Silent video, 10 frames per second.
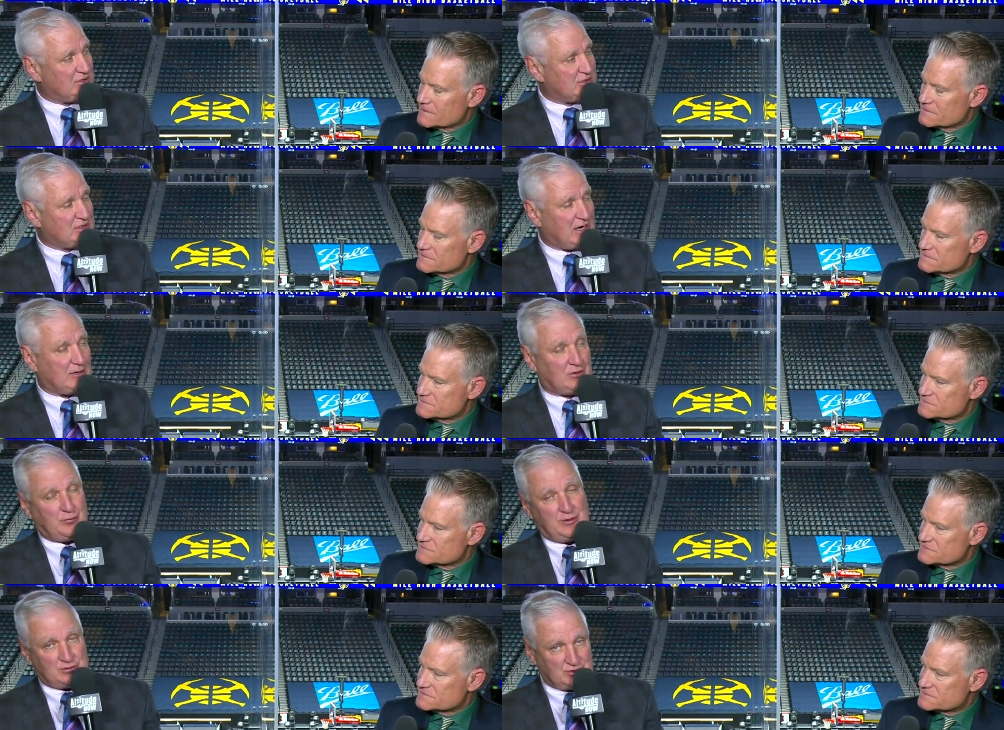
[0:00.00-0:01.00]
Speaker 1: his entire
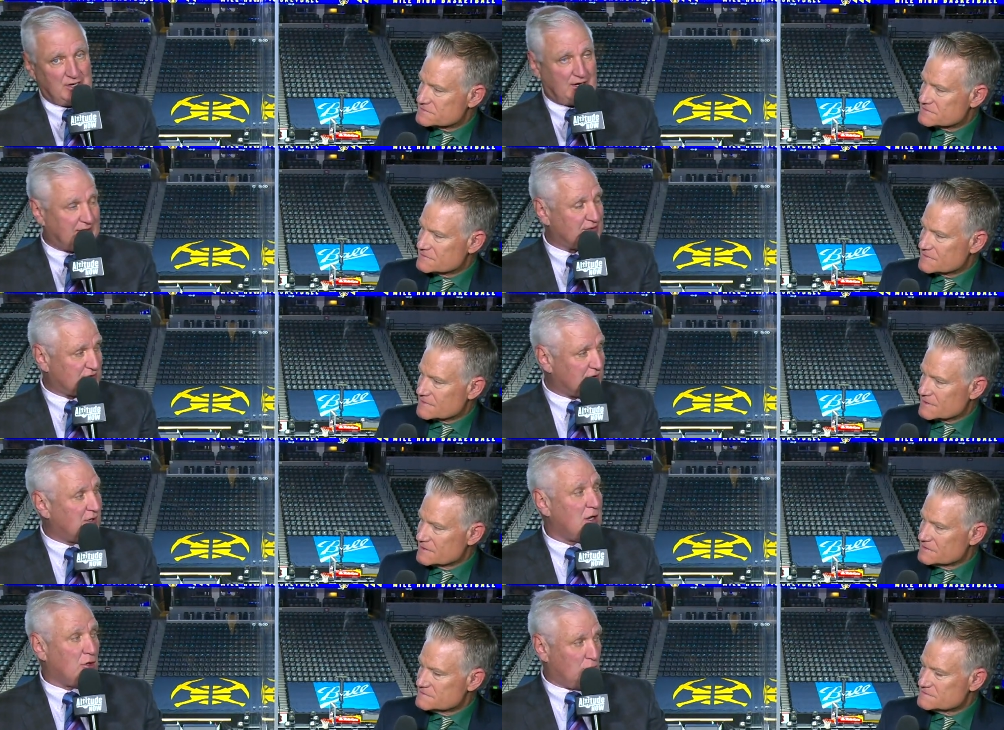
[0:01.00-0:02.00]
career, so now he gets to
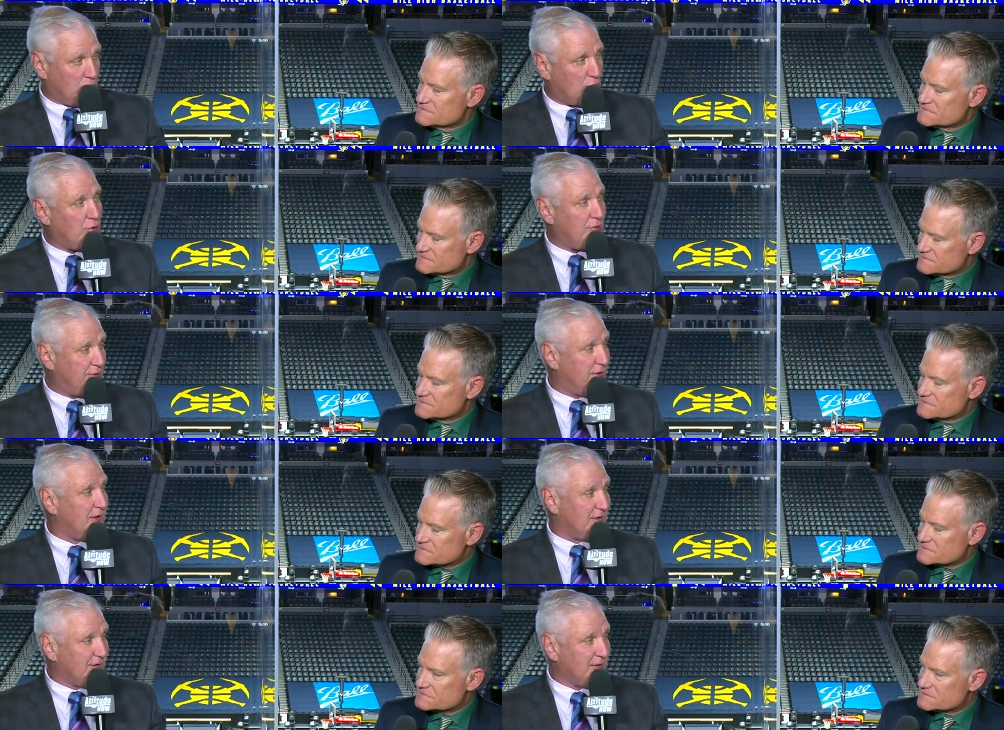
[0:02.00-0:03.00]
learn
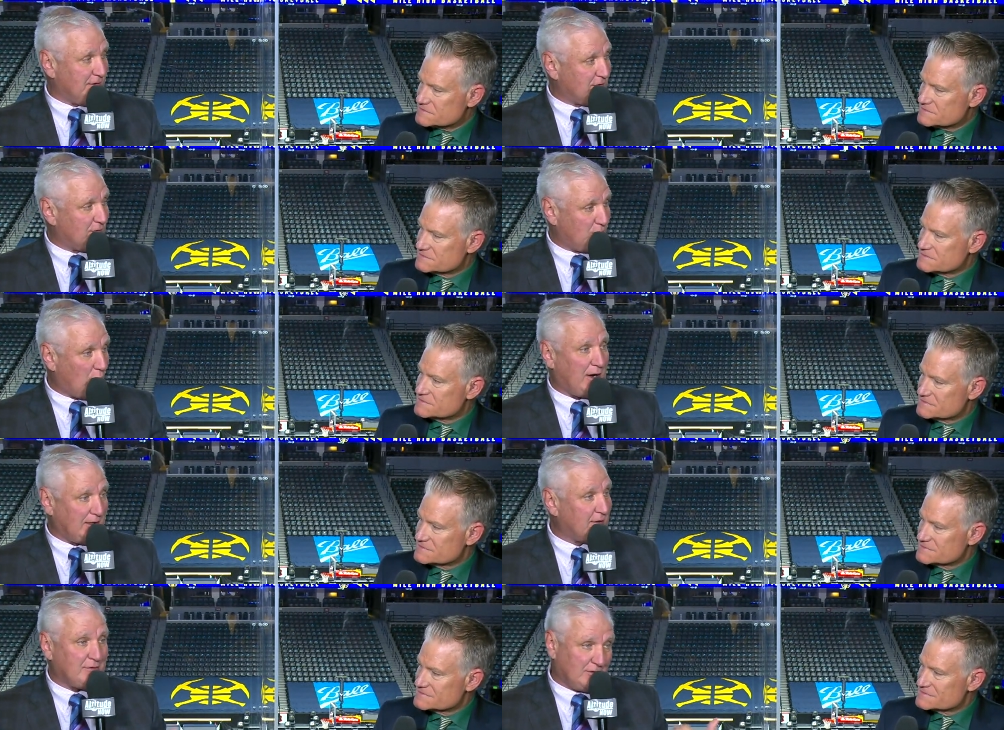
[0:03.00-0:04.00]
uh, uh Kawhi
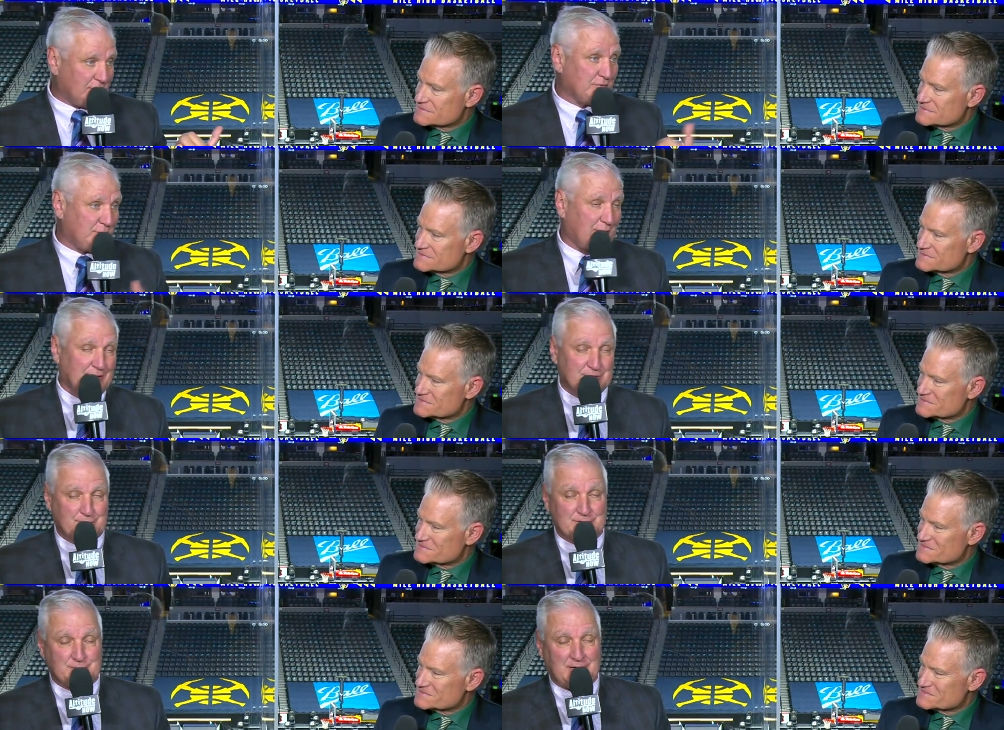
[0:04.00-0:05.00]
Leonard, although Kawhi did
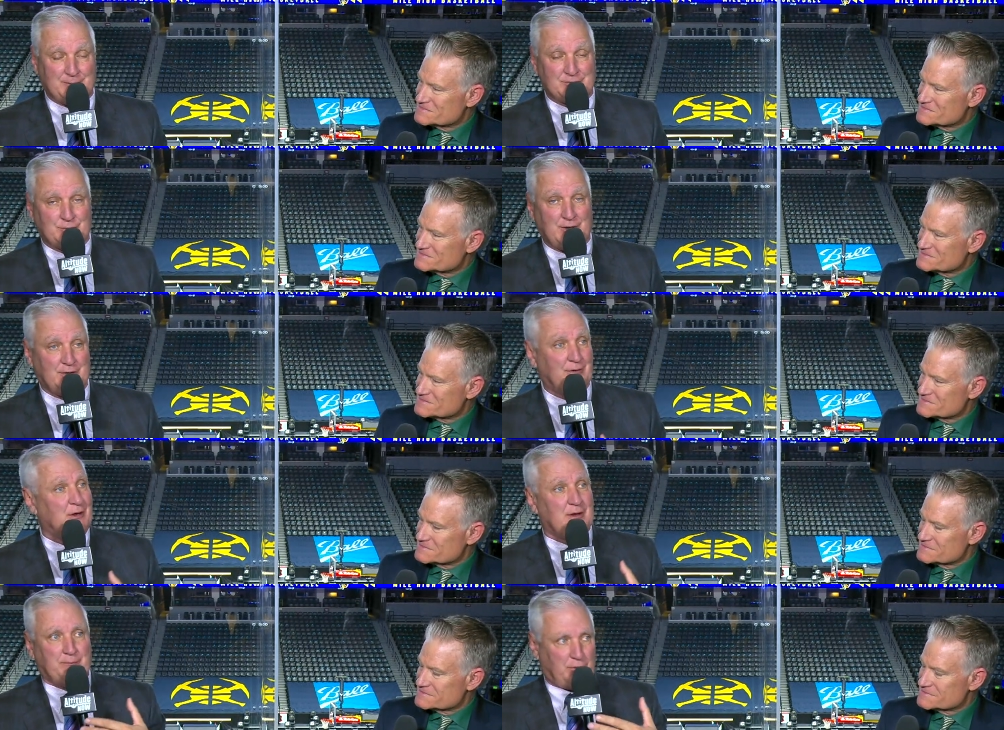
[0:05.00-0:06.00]
spend some time in Toronto
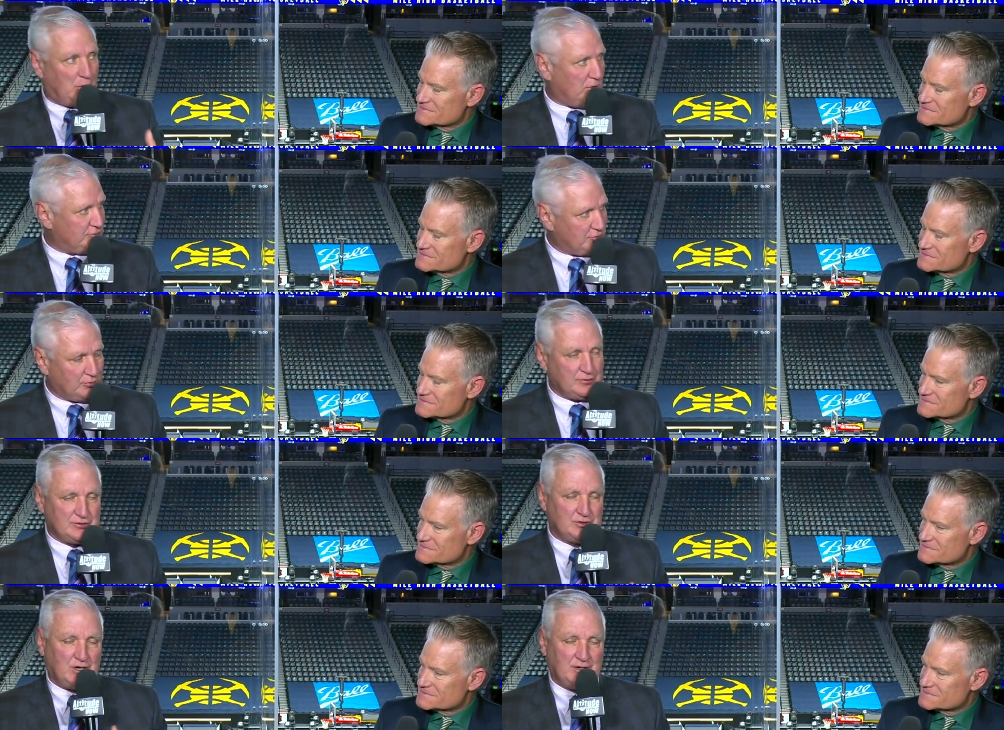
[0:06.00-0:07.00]
mm-hmm. Paul George
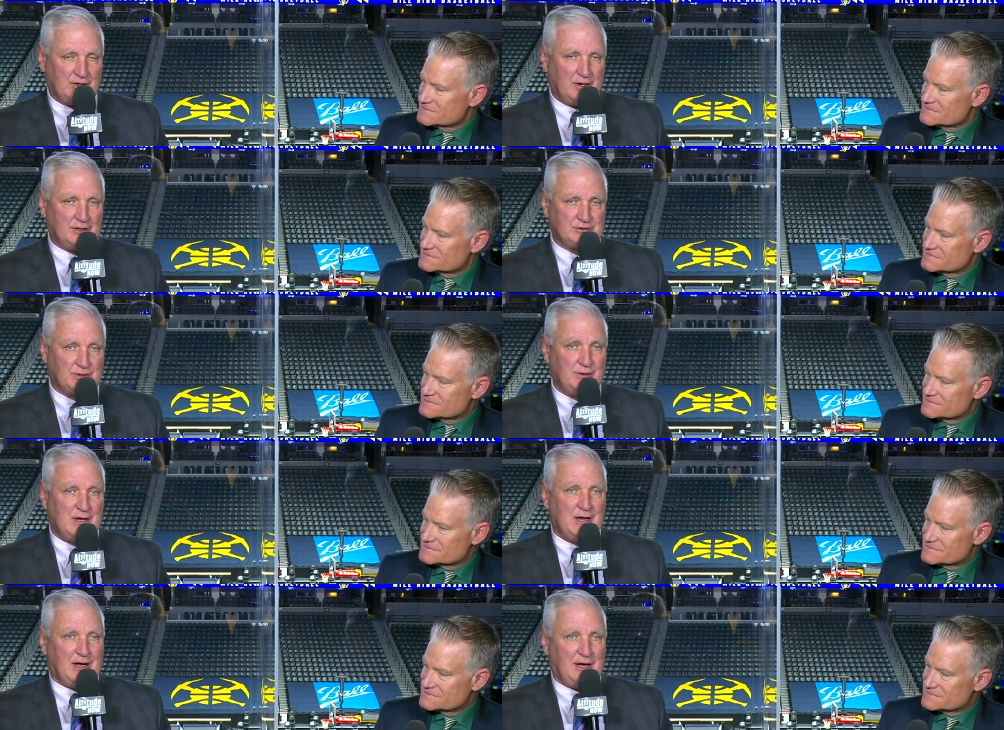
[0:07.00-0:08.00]
and on and on. So,
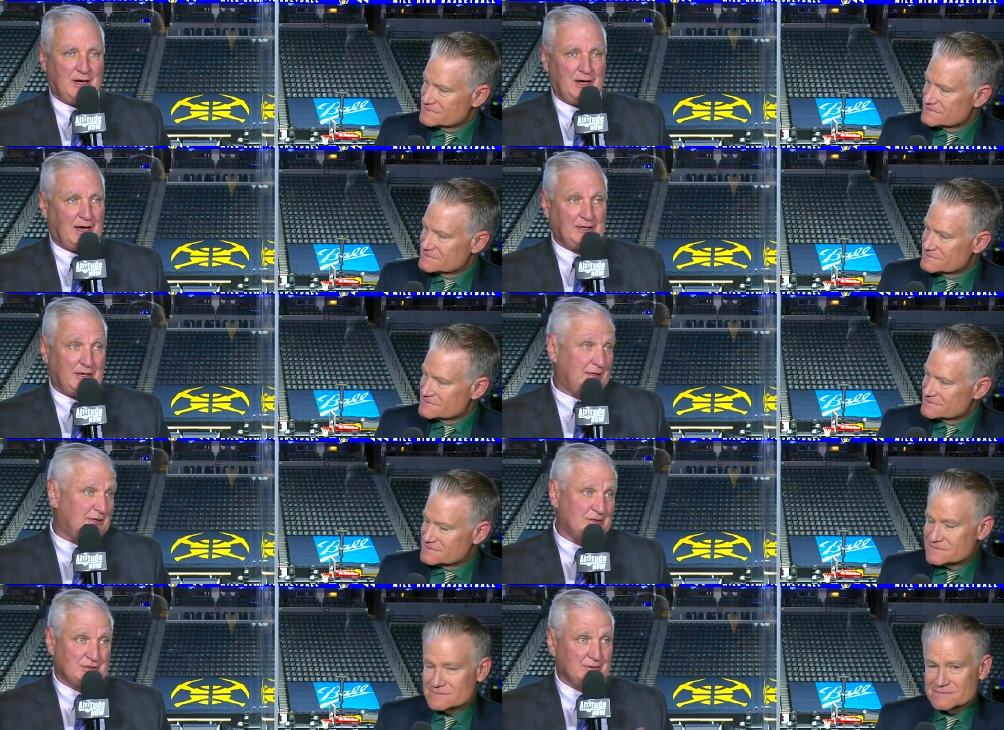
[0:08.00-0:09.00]
uh, I, I,
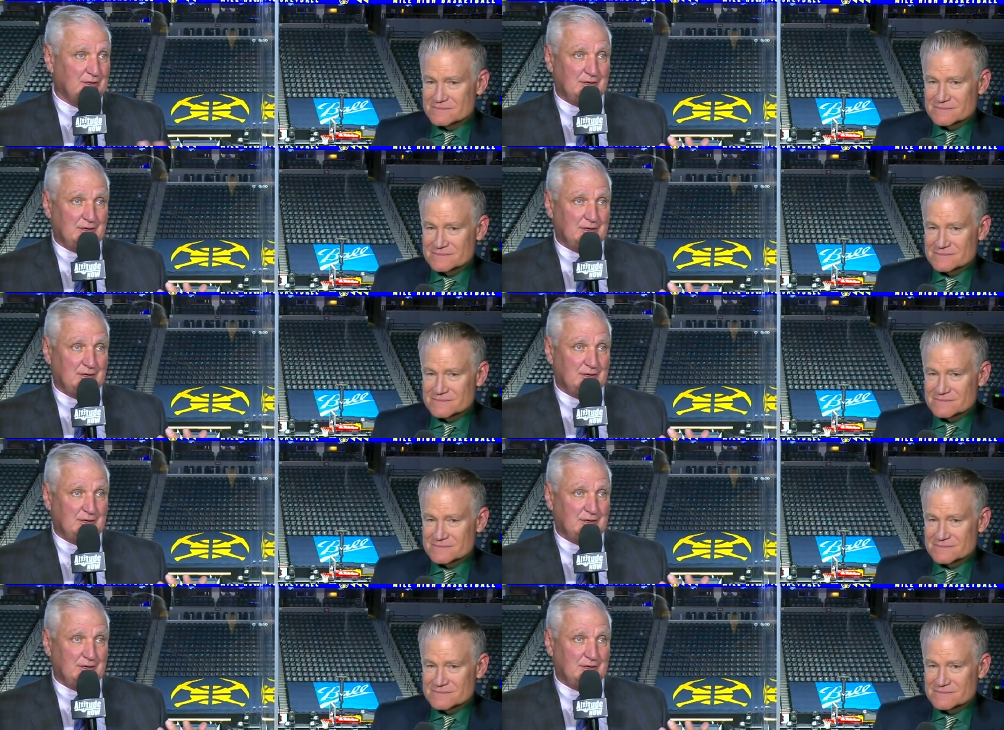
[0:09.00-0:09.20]
listen,